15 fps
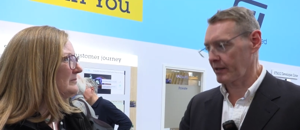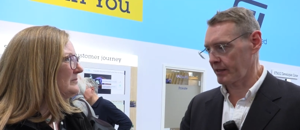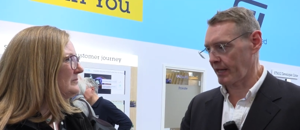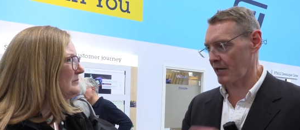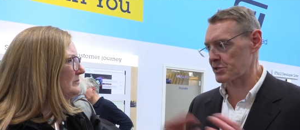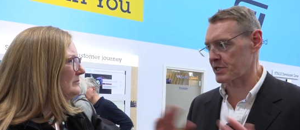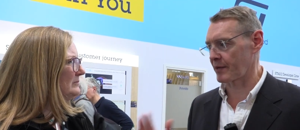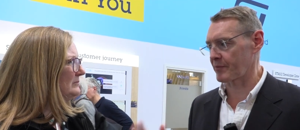
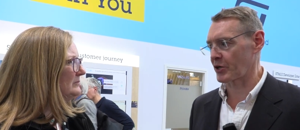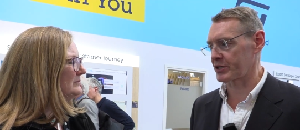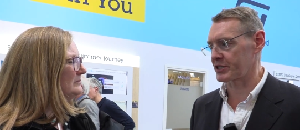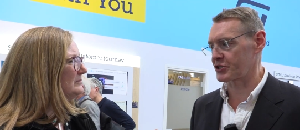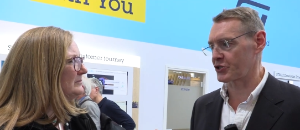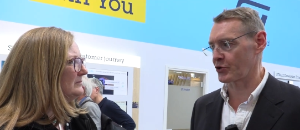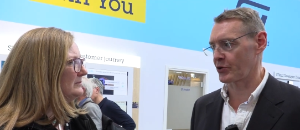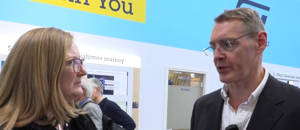
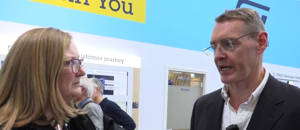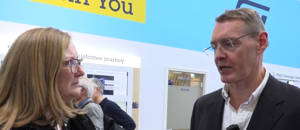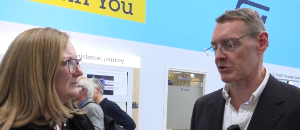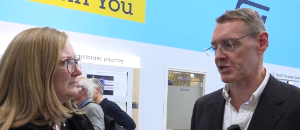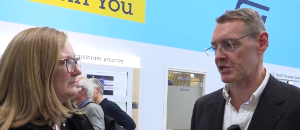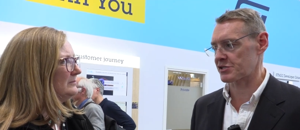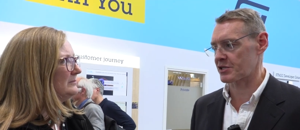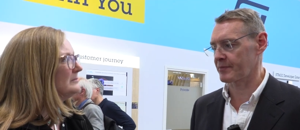Speaker 1: STM32
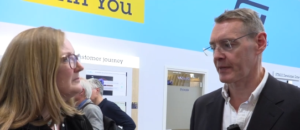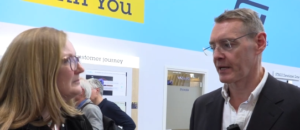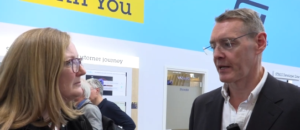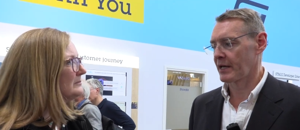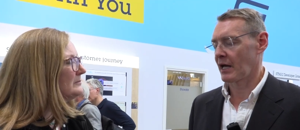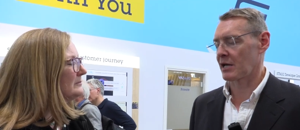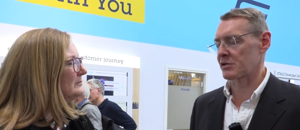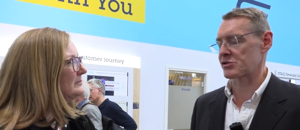ecosystem.
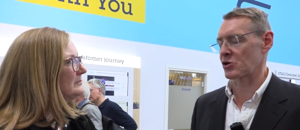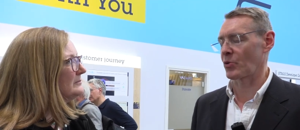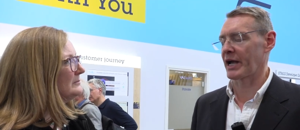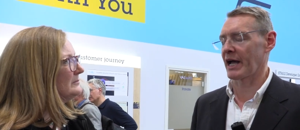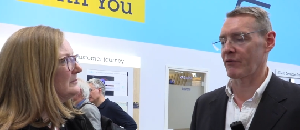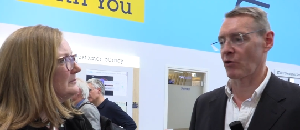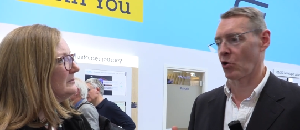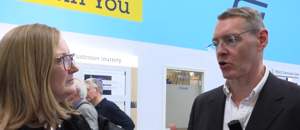And so
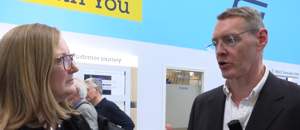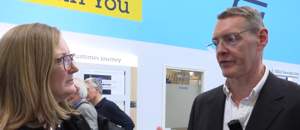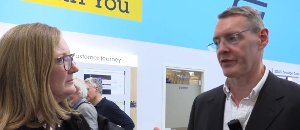we have all